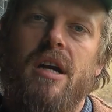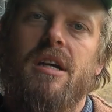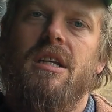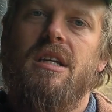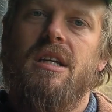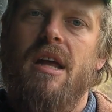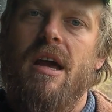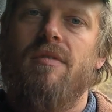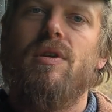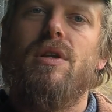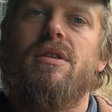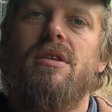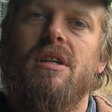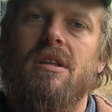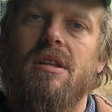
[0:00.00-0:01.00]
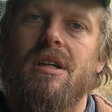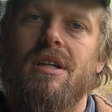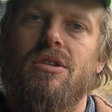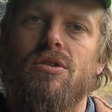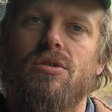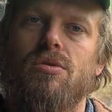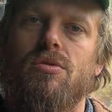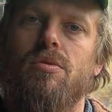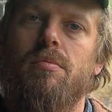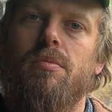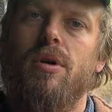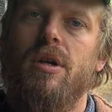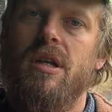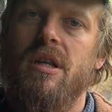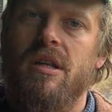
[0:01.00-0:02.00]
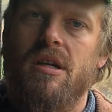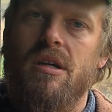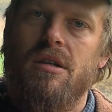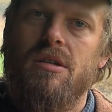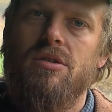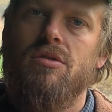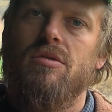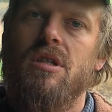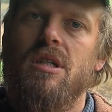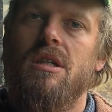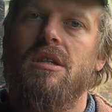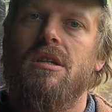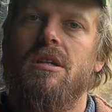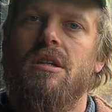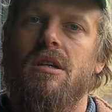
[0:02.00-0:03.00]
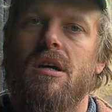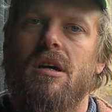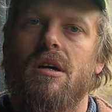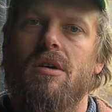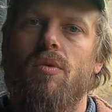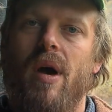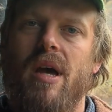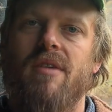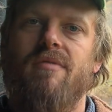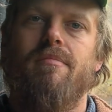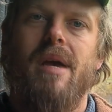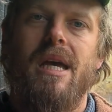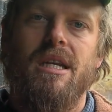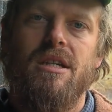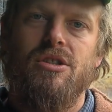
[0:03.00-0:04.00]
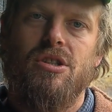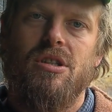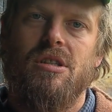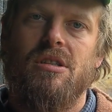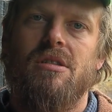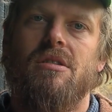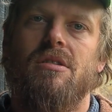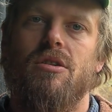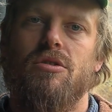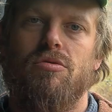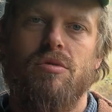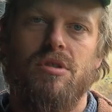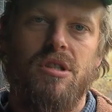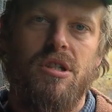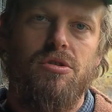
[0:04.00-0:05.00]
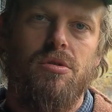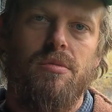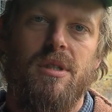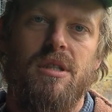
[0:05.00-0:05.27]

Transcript: not gonna eat everything that you put in there, you need a way of managing those residual